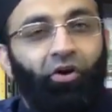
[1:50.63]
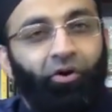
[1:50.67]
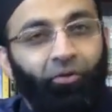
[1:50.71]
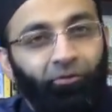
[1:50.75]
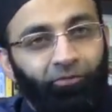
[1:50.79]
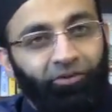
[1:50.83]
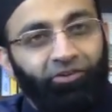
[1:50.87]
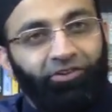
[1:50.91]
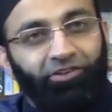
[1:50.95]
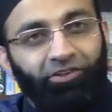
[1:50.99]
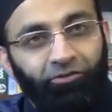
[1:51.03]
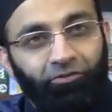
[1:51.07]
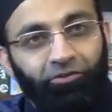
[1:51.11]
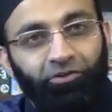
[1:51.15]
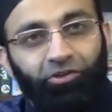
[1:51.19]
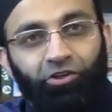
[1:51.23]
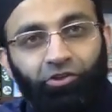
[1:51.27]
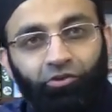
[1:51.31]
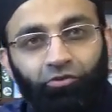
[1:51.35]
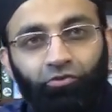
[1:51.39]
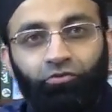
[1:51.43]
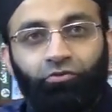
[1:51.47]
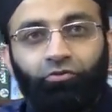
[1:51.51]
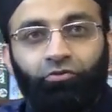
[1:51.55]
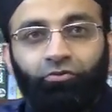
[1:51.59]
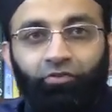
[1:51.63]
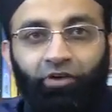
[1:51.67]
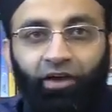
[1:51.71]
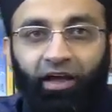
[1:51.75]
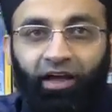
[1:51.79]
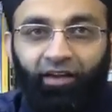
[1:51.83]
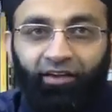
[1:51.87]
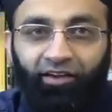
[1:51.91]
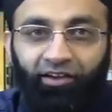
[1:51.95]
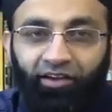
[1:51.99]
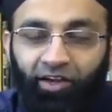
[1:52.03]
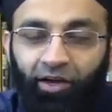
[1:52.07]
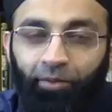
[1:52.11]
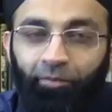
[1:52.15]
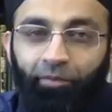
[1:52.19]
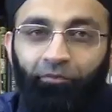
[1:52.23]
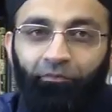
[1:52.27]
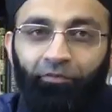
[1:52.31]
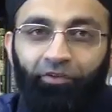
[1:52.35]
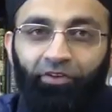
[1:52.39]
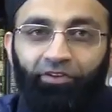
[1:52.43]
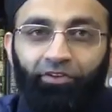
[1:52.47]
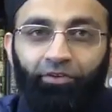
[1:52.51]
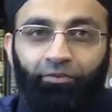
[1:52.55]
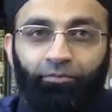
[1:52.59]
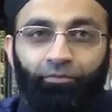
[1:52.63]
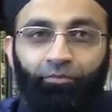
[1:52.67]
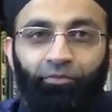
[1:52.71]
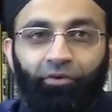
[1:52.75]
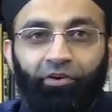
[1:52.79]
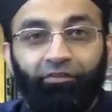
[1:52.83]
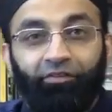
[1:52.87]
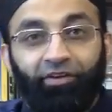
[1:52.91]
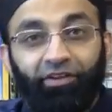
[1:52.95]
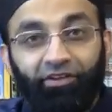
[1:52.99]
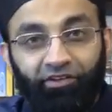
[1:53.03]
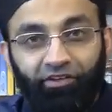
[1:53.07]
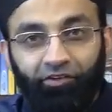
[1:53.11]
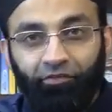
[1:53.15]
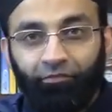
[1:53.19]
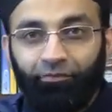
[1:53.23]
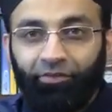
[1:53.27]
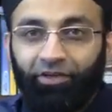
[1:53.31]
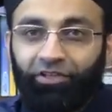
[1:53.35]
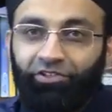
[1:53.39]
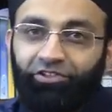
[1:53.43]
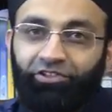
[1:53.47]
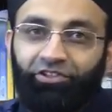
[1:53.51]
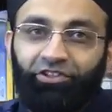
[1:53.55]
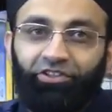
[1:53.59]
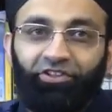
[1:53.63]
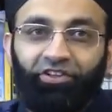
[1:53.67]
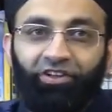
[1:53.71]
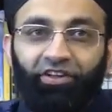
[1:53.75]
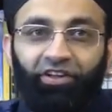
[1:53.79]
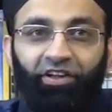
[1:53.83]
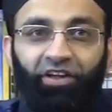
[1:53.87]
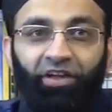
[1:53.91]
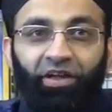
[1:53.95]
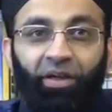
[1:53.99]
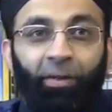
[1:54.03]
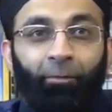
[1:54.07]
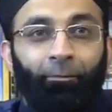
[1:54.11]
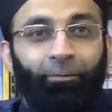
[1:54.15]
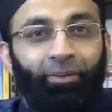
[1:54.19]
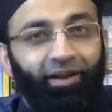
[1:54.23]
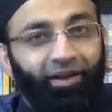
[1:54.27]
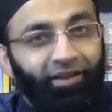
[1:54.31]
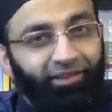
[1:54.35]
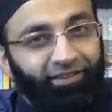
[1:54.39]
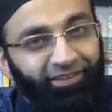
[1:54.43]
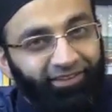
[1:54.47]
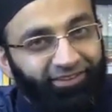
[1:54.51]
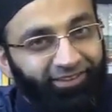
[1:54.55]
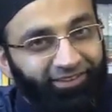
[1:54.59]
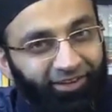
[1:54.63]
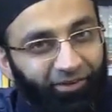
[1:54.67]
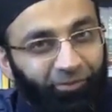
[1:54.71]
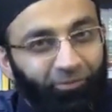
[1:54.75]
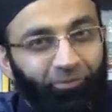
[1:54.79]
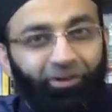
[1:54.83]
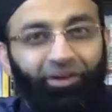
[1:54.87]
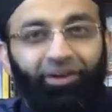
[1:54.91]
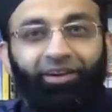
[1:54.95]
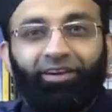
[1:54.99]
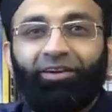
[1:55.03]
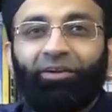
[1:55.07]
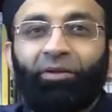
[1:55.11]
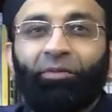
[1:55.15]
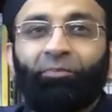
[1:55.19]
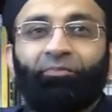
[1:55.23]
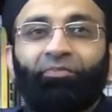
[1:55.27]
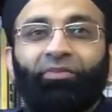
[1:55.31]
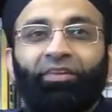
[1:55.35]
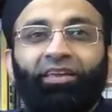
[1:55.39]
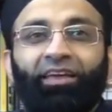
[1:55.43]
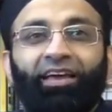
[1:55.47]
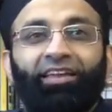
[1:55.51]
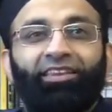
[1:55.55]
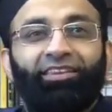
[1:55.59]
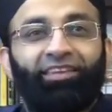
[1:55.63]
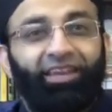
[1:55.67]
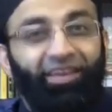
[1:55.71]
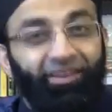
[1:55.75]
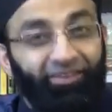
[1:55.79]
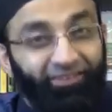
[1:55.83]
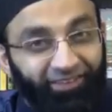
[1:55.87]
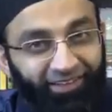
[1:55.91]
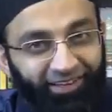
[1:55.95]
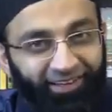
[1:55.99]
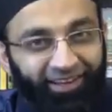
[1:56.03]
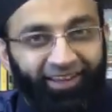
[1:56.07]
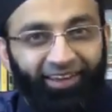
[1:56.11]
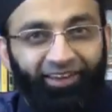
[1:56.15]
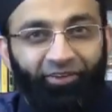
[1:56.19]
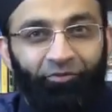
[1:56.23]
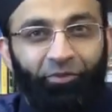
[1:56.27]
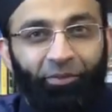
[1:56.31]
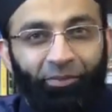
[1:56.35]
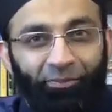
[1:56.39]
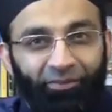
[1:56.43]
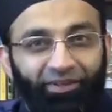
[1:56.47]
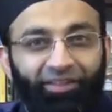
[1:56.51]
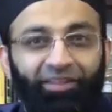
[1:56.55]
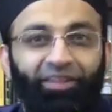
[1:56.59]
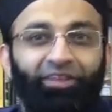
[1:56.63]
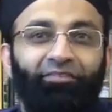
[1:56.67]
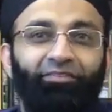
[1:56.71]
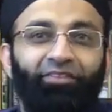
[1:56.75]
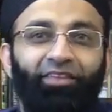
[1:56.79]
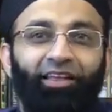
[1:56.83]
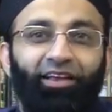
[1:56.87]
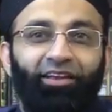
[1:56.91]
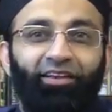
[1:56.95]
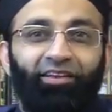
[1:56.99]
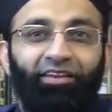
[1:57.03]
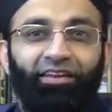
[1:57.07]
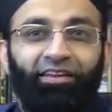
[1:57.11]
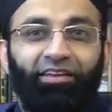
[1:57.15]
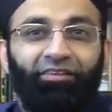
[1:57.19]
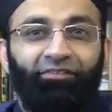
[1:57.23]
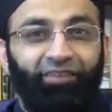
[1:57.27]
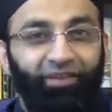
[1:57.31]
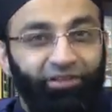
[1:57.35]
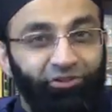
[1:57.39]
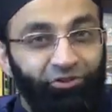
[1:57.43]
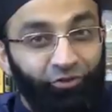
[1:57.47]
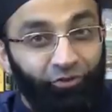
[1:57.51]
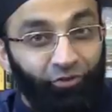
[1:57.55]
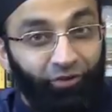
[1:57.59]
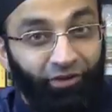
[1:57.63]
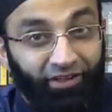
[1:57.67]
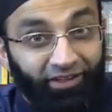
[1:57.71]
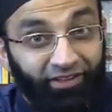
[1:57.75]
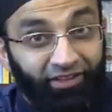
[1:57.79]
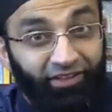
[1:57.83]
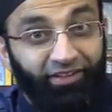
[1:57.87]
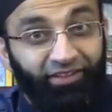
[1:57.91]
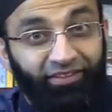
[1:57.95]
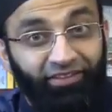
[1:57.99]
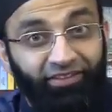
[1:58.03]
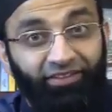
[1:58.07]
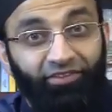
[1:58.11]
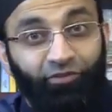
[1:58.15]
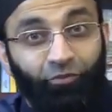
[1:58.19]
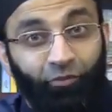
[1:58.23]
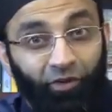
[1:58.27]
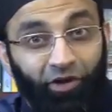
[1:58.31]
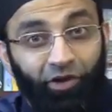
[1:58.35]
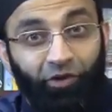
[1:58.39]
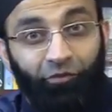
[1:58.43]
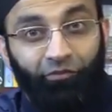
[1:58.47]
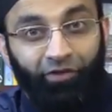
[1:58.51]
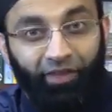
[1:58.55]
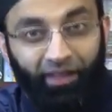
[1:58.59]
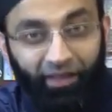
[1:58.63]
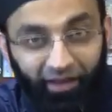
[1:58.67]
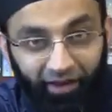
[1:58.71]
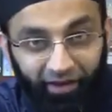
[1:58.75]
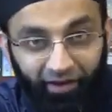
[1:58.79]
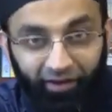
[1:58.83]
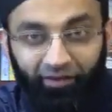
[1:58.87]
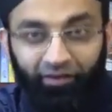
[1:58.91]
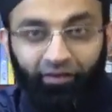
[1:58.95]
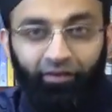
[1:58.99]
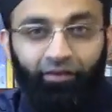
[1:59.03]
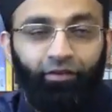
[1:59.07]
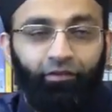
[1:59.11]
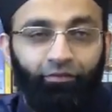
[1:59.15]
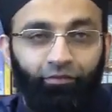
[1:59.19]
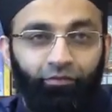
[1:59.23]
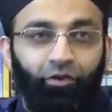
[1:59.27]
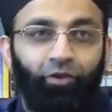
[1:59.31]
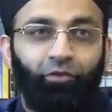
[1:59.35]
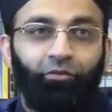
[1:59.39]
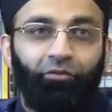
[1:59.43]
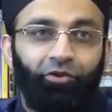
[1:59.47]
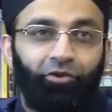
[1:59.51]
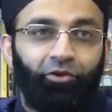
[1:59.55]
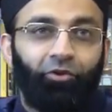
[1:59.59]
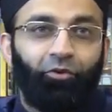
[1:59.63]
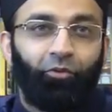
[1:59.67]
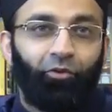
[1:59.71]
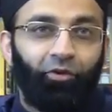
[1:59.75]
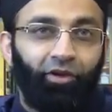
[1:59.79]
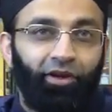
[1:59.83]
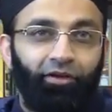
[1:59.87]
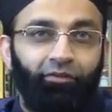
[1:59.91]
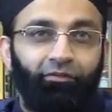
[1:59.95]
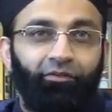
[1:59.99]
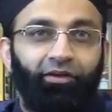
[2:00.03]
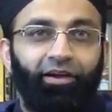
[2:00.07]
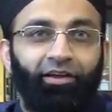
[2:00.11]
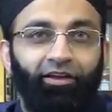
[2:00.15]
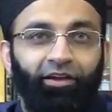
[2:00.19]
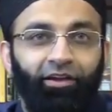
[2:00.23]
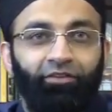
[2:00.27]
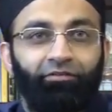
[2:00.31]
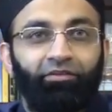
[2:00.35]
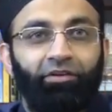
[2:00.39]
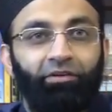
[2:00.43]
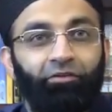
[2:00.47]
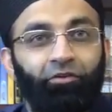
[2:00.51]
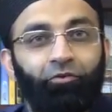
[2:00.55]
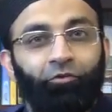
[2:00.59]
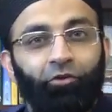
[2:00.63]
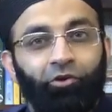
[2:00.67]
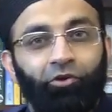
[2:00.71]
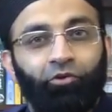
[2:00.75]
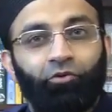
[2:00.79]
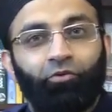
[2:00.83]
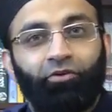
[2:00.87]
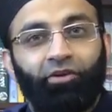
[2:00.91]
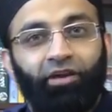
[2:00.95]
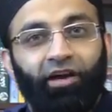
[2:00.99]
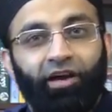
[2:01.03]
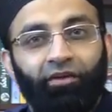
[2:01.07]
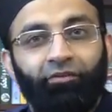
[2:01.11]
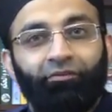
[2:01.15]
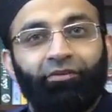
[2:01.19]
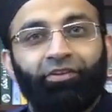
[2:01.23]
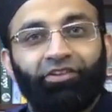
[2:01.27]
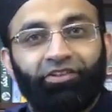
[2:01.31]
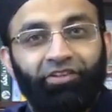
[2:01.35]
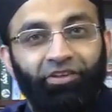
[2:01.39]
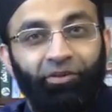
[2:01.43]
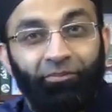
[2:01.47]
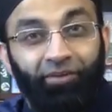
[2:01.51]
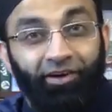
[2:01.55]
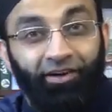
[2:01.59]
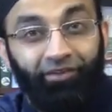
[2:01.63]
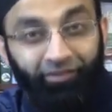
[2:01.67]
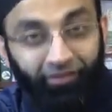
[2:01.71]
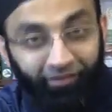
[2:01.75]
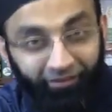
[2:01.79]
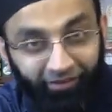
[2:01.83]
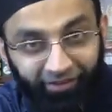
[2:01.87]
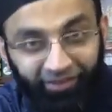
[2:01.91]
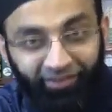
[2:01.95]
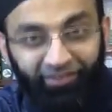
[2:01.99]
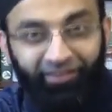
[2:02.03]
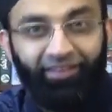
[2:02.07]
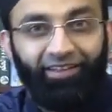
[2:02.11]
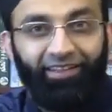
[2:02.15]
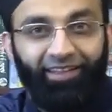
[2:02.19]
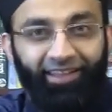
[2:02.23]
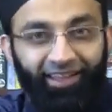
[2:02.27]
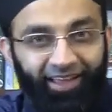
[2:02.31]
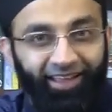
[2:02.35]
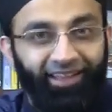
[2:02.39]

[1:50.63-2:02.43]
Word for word: Obviously you need to come up with some preventive measures, but at the same time, at the end of the day, we believe that eventually this world will end. If not with coronavirus, we will going to die with some other reason.